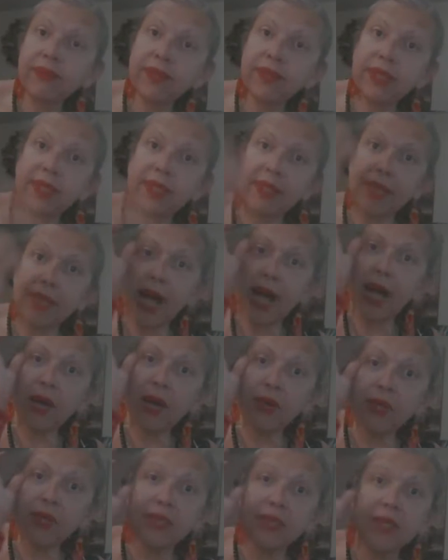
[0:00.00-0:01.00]
this is
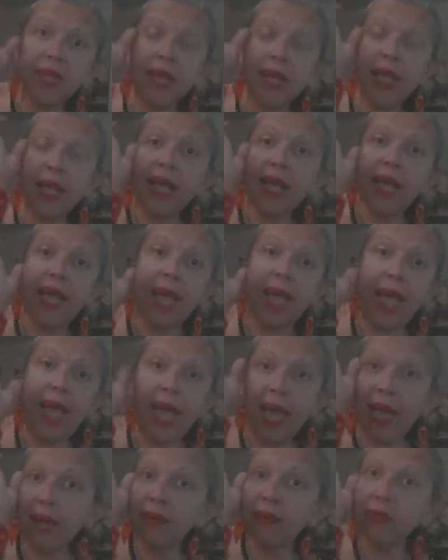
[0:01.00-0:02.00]
ours
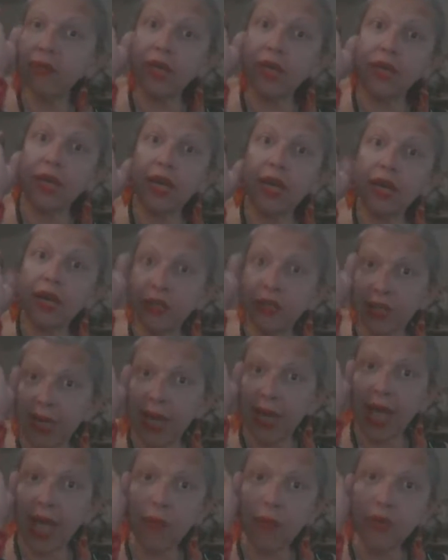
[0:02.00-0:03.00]
and we're going to learn the
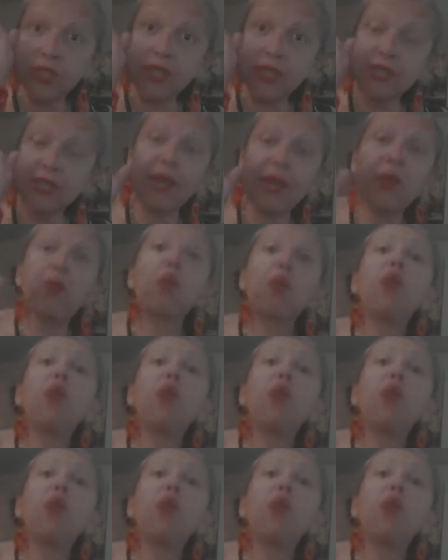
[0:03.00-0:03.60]
languages and